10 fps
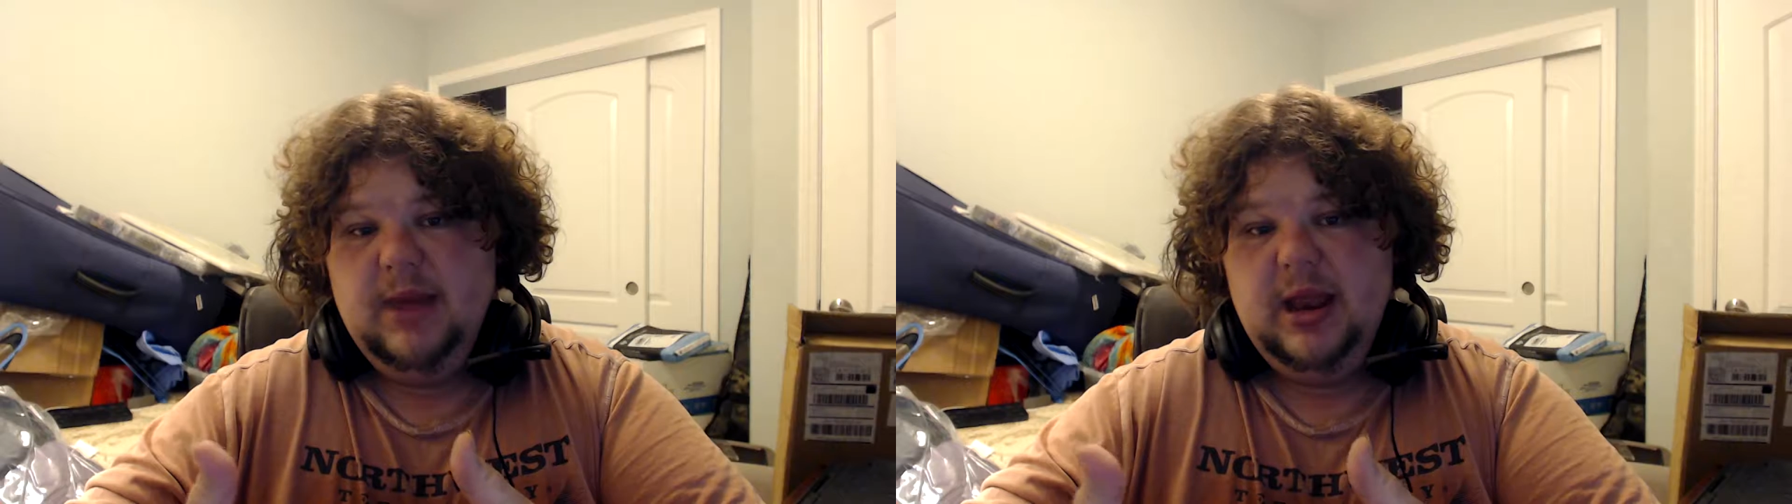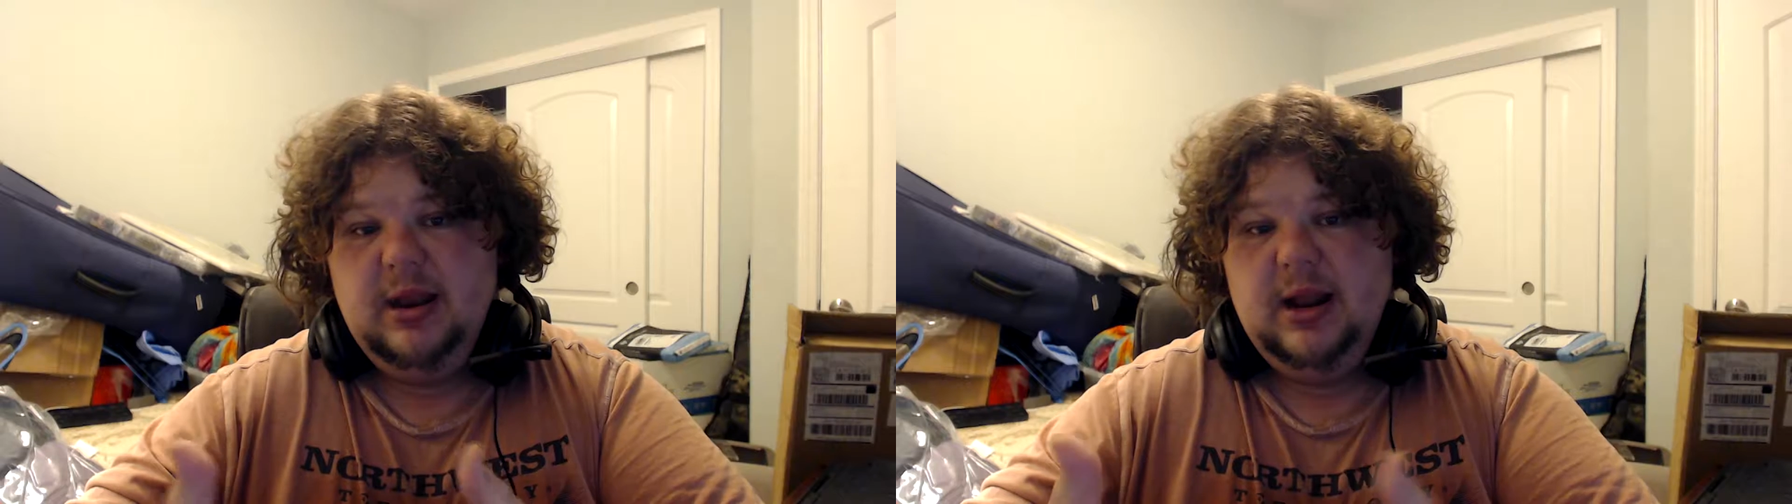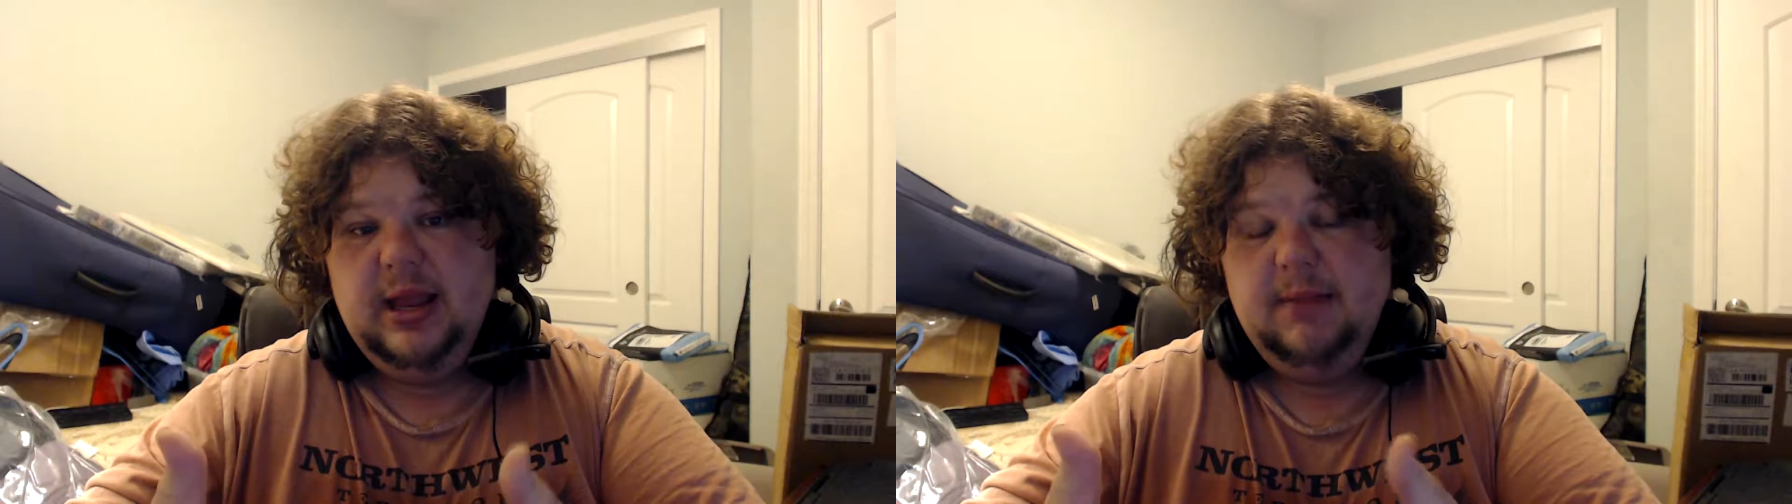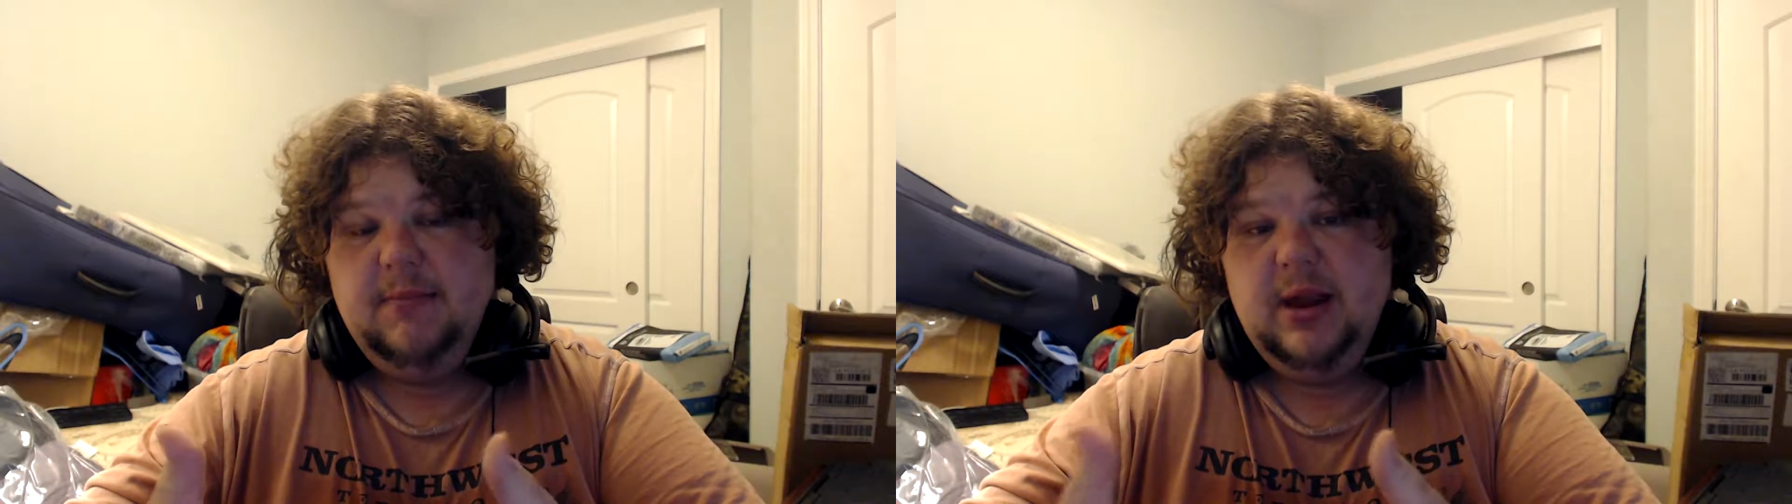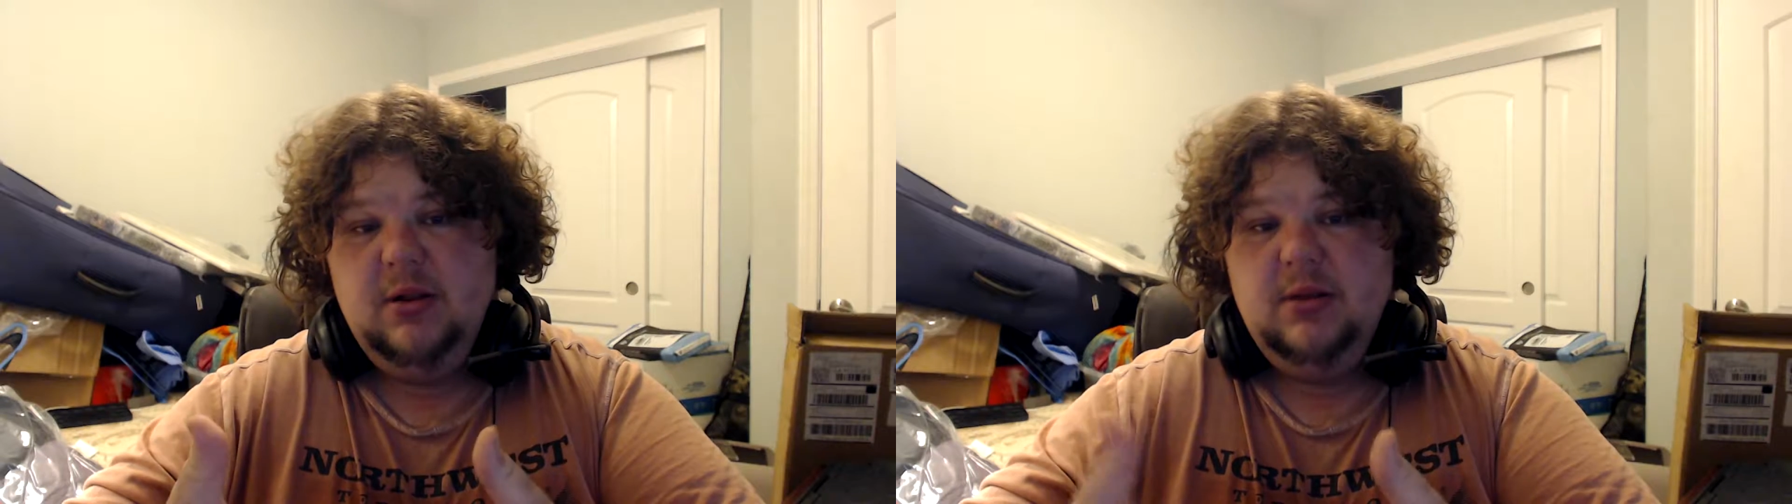not
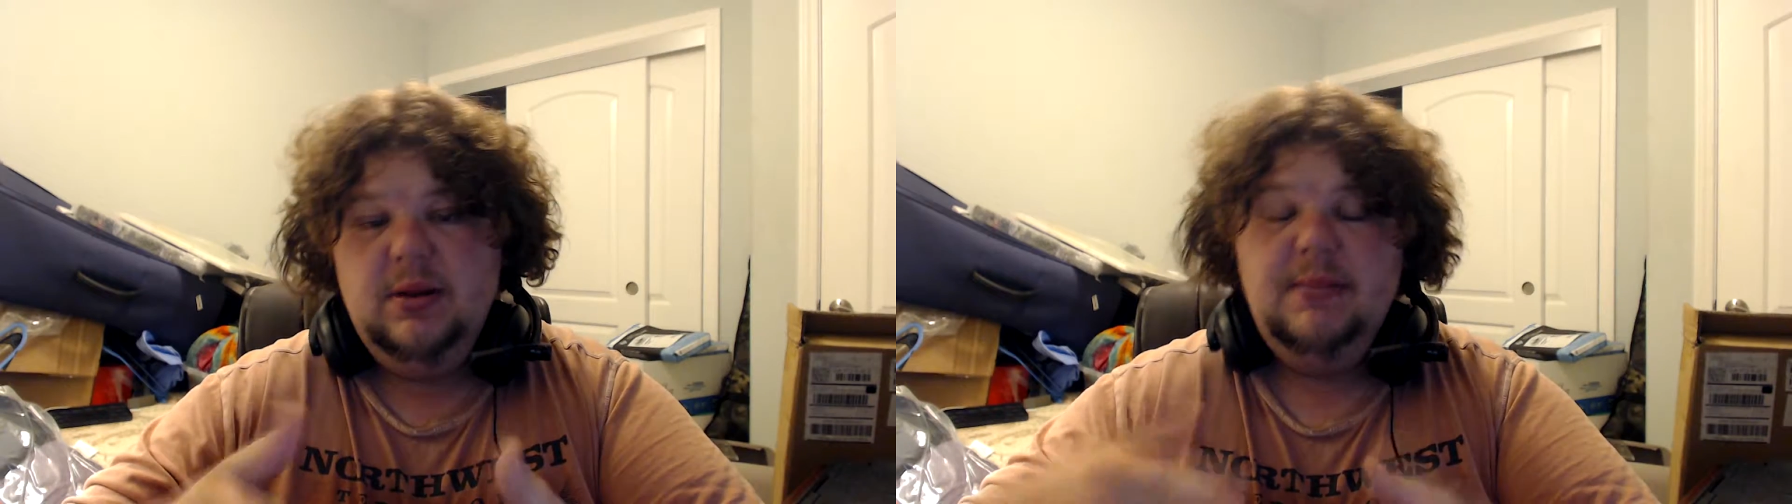like metal.